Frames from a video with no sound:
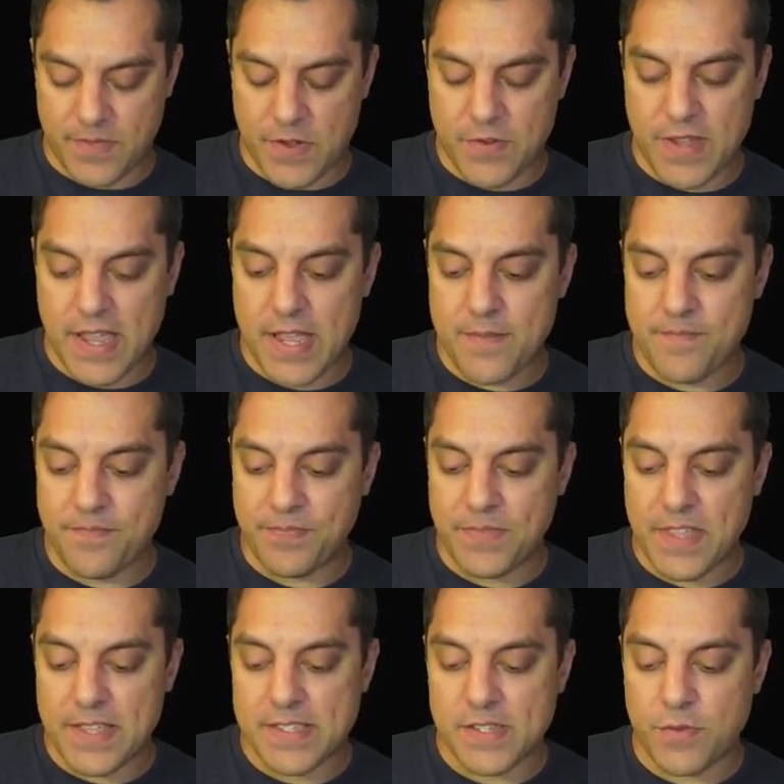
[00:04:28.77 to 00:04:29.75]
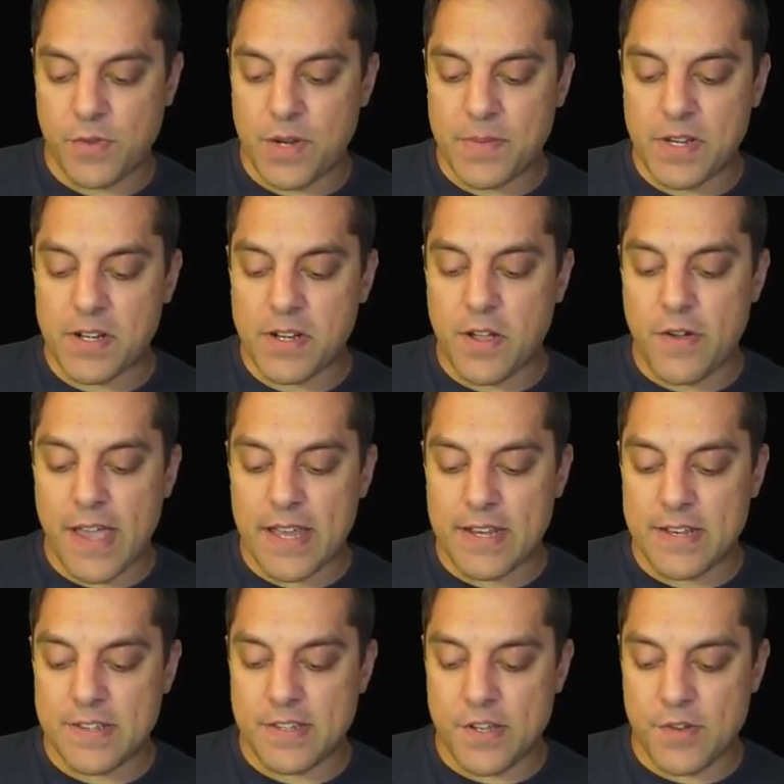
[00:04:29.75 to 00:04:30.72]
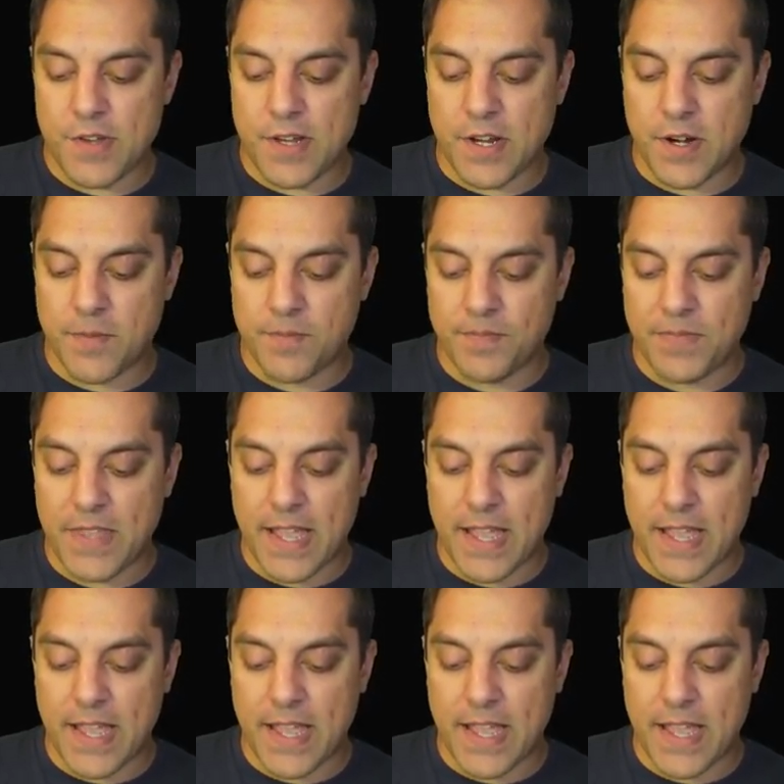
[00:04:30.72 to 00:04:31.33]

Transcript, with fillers: Okay, so what I'm going to go ahead and do here